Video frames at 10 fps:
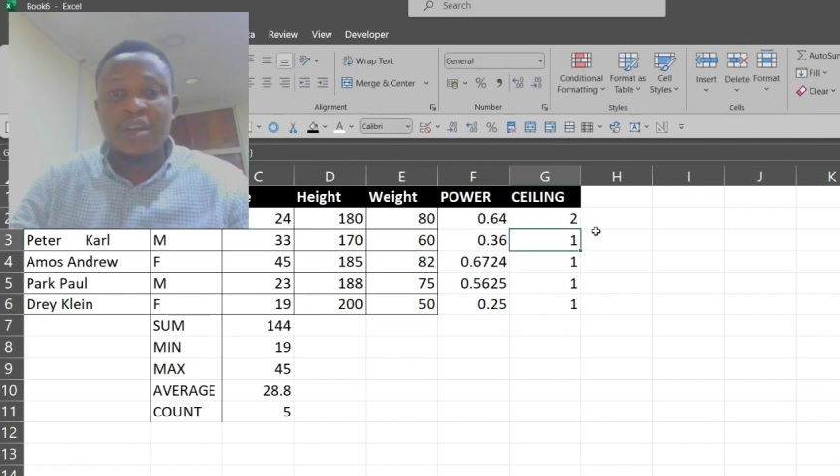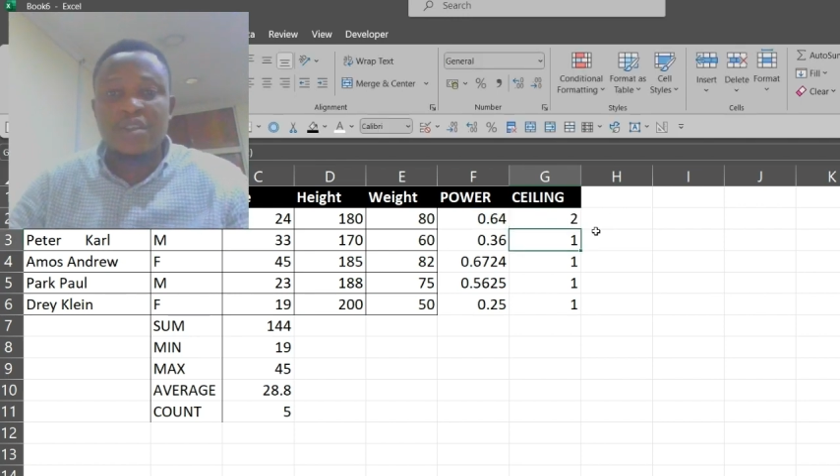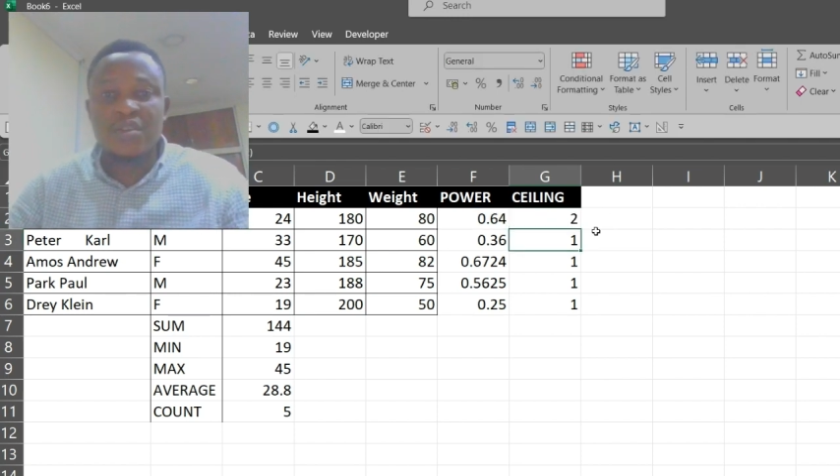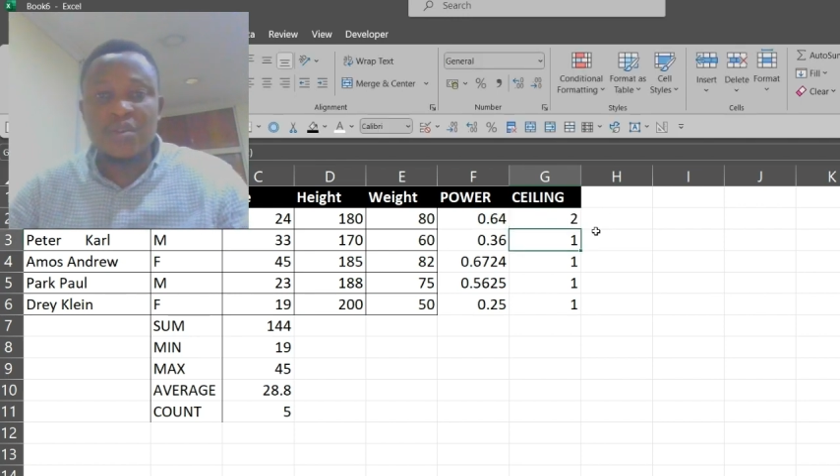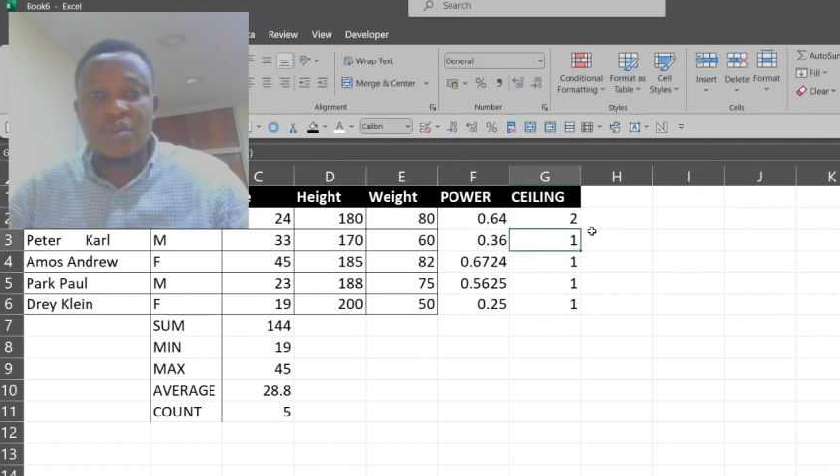
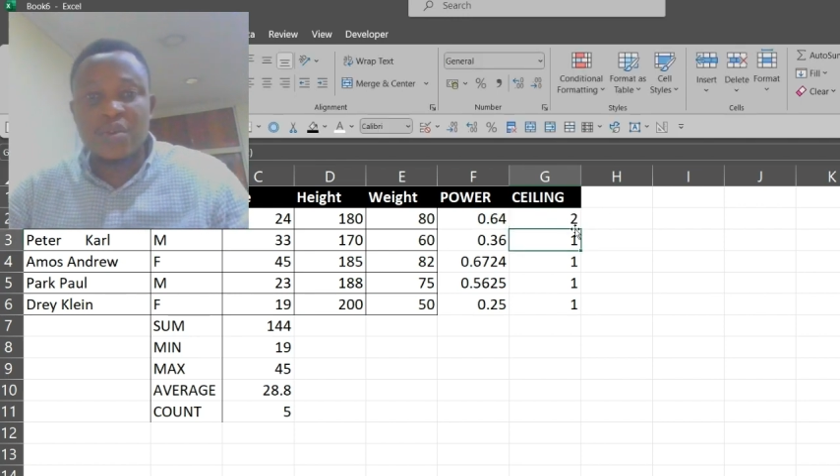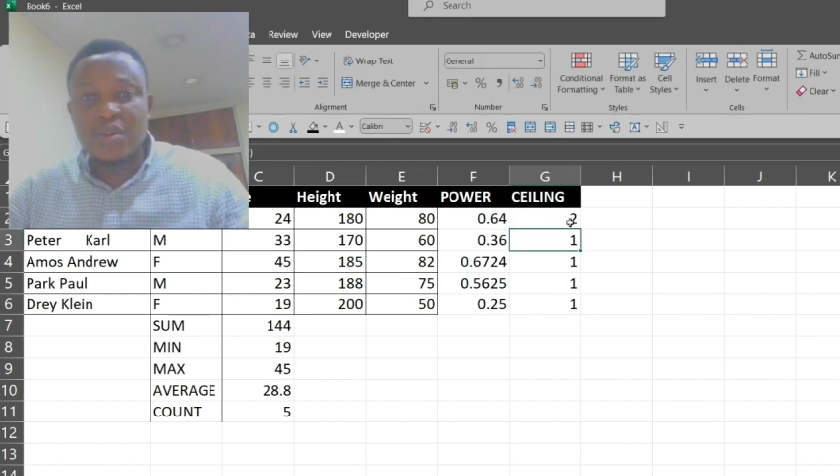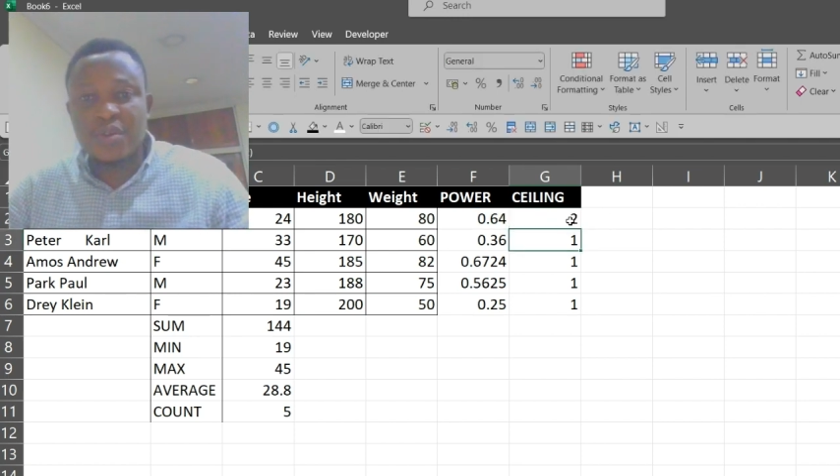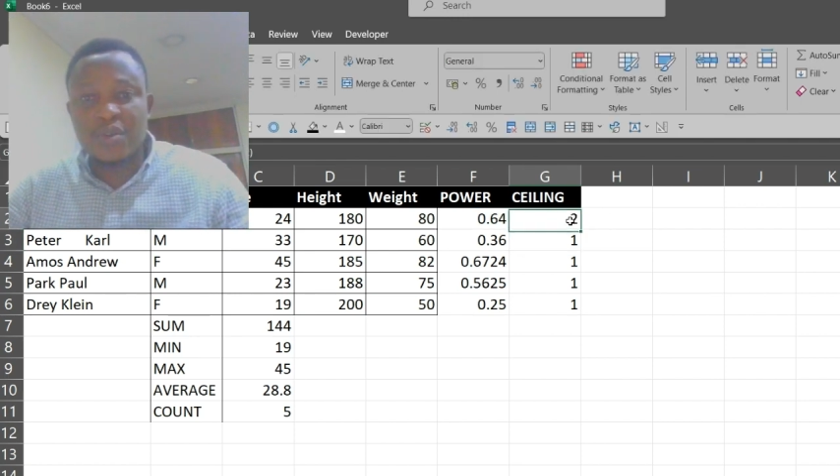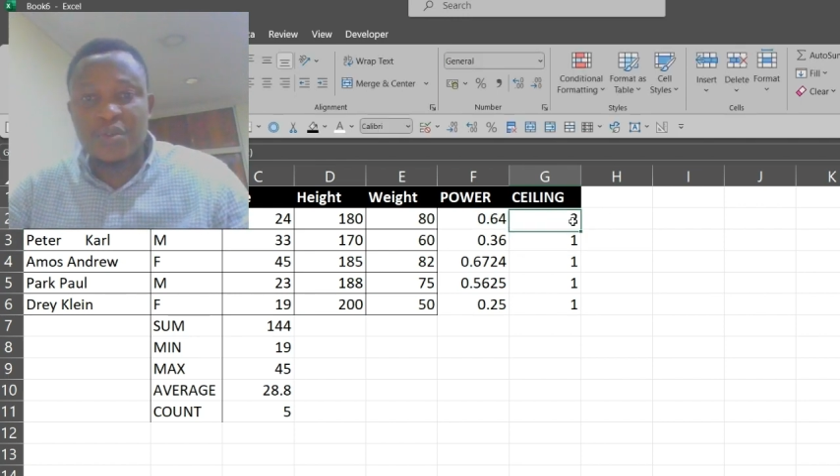So
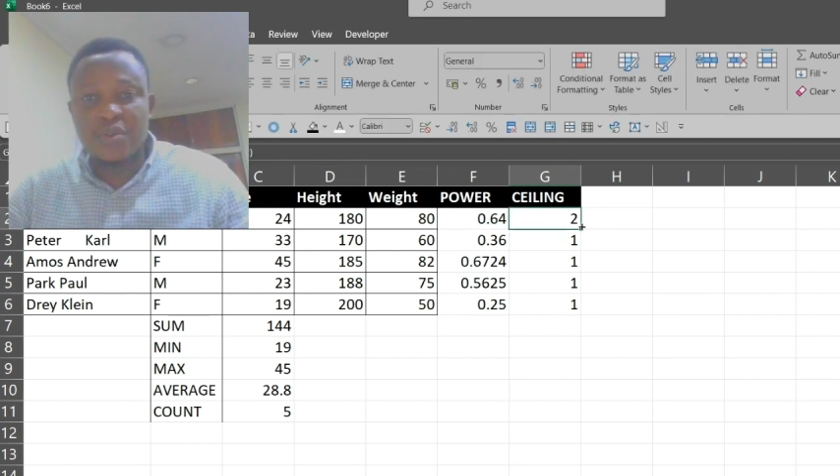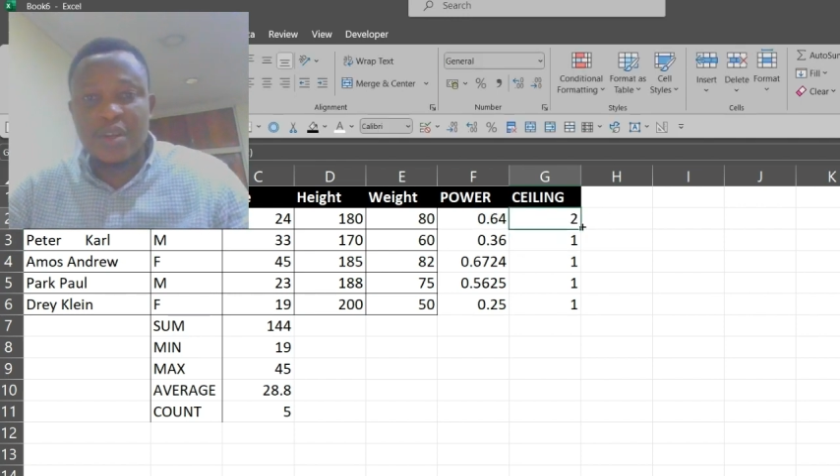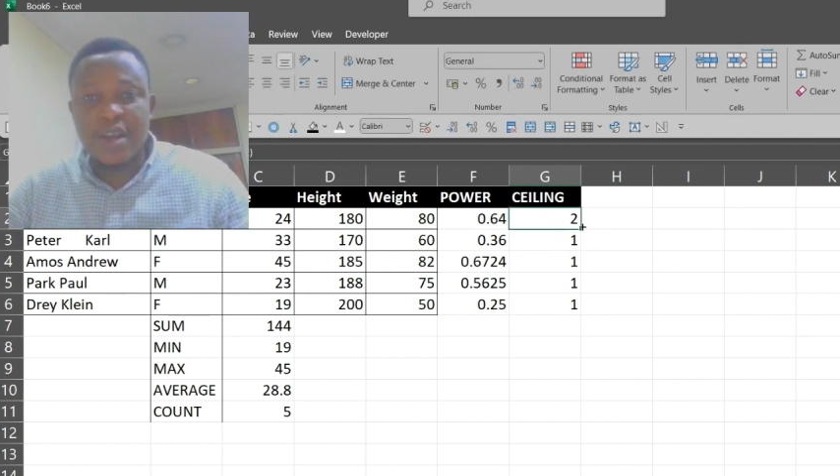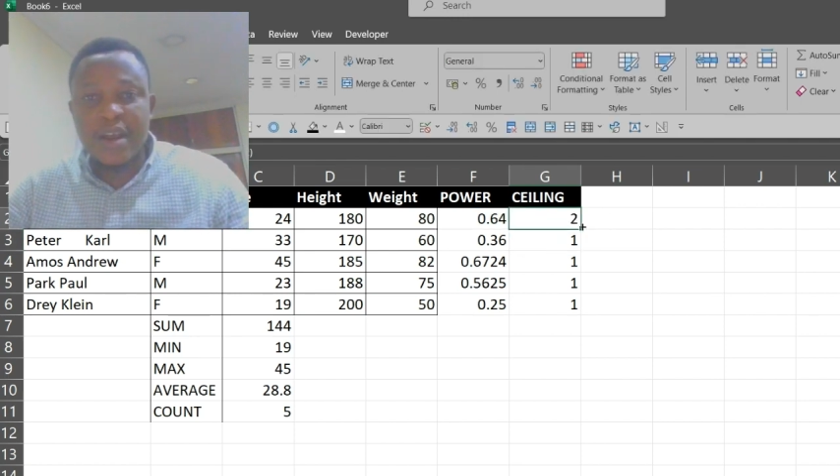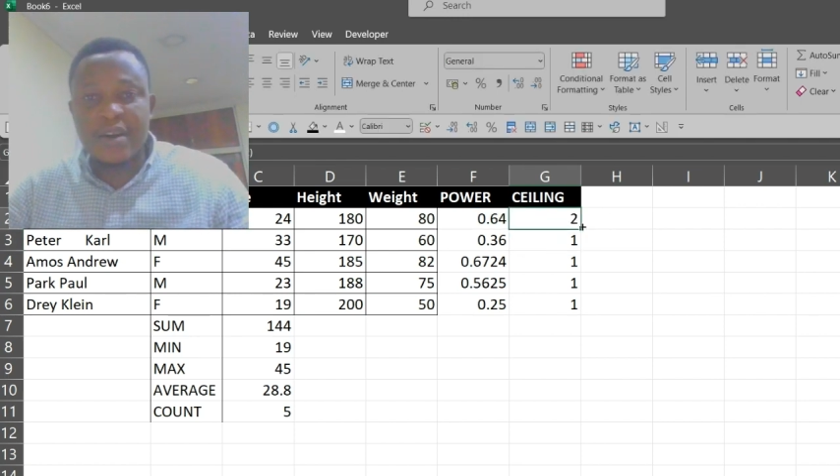to
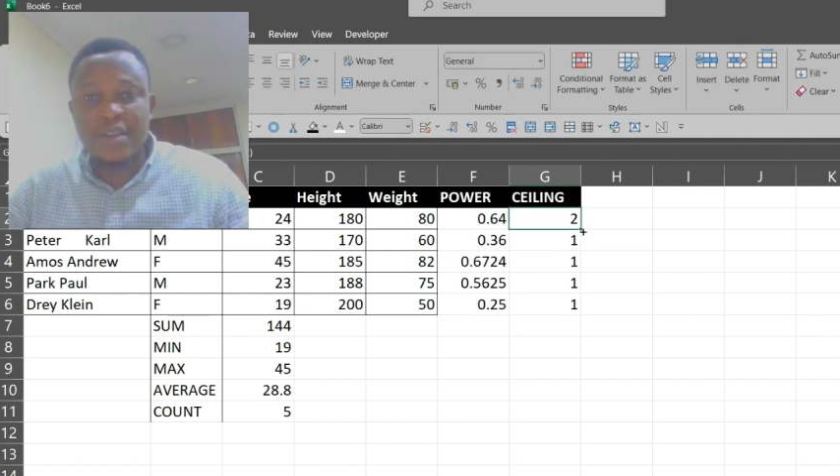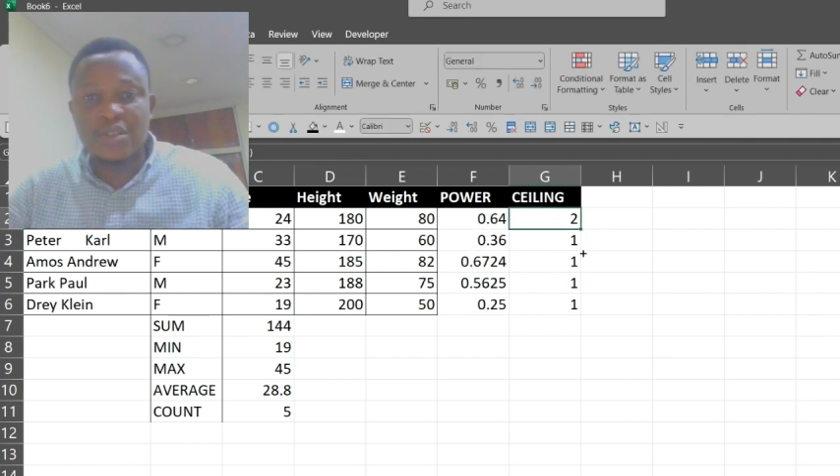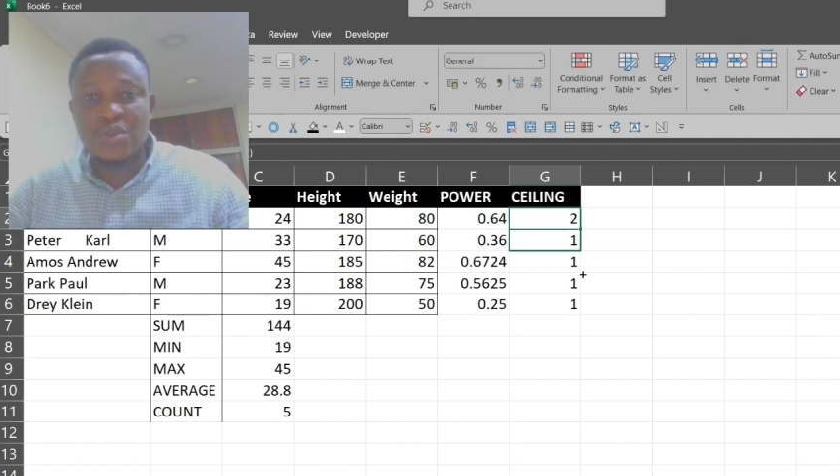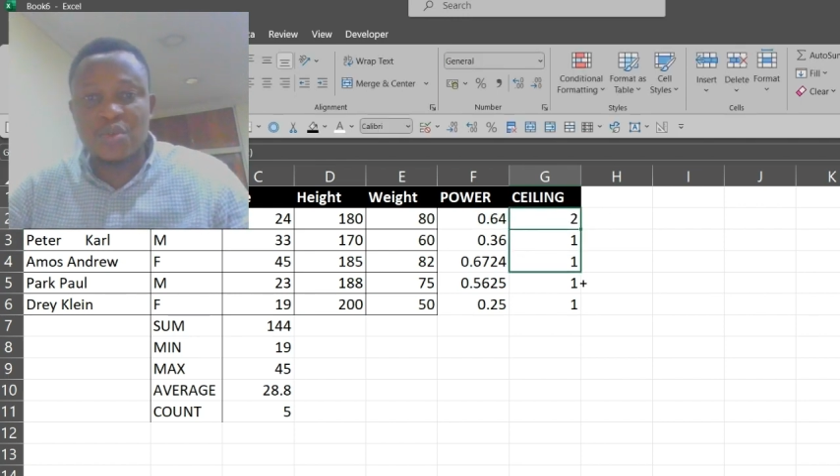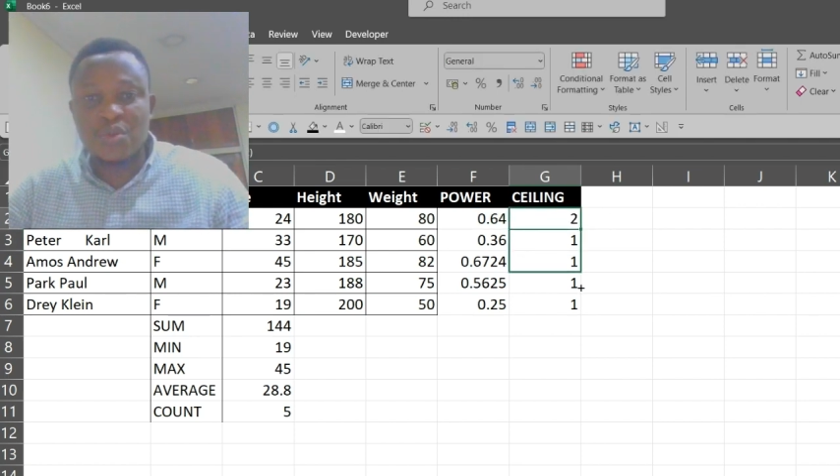the
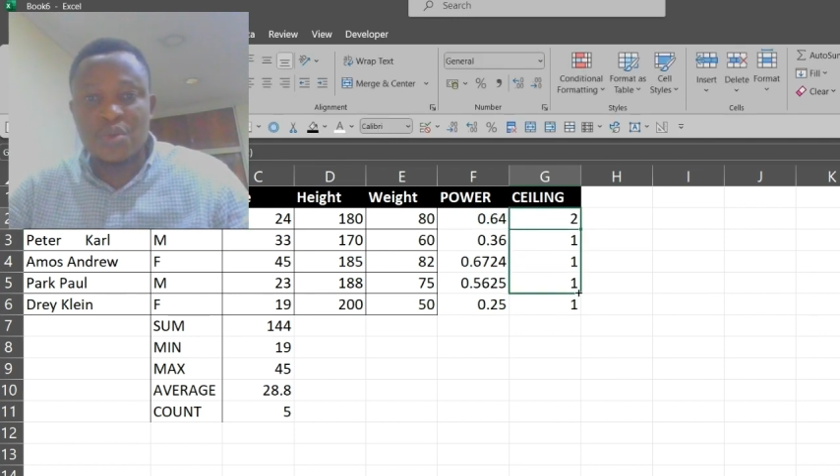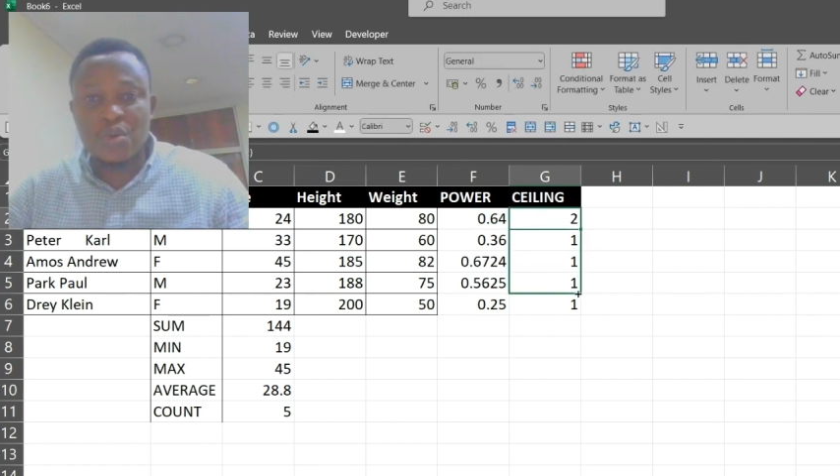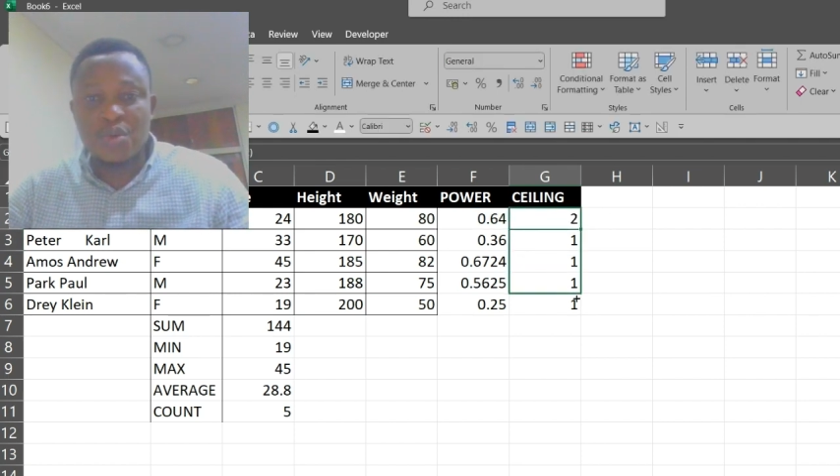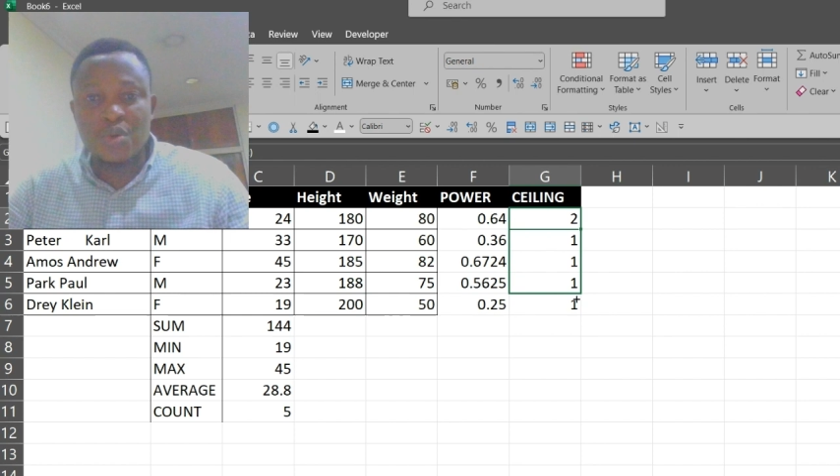nearest 2.